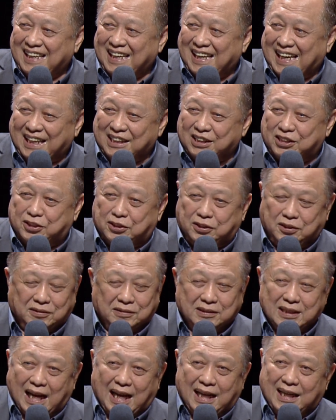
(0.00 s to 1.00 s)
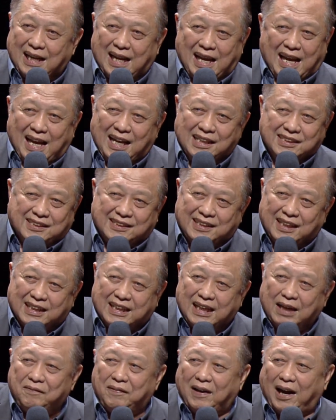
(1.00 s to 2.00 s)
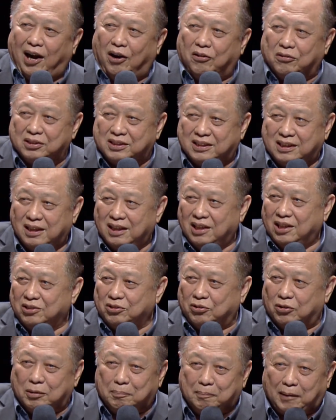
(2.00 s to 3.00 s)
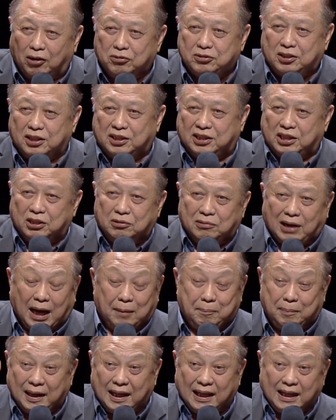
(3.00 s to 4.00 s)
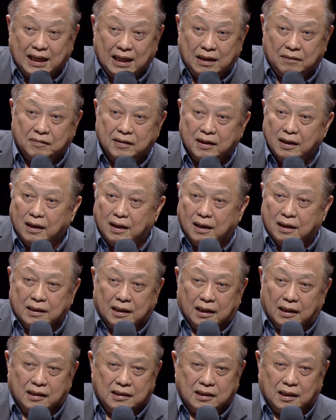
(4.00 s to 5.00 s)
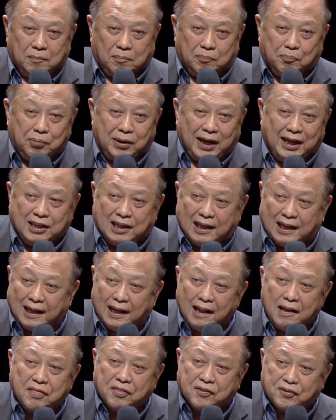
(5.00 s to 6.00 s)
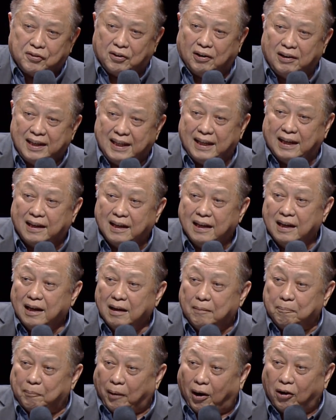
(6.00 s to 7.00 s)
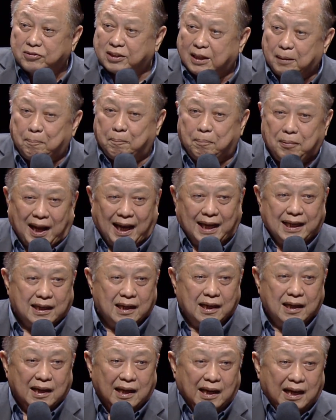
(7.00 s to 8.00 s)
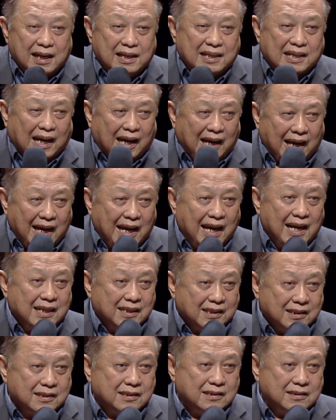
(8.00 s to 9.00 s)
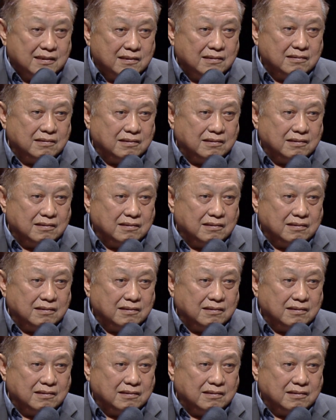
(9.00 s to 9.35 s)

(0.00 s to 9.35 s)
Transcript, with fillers: And, and as they give out, to the multitude. I believe the, the bread literally multiplied in their hands.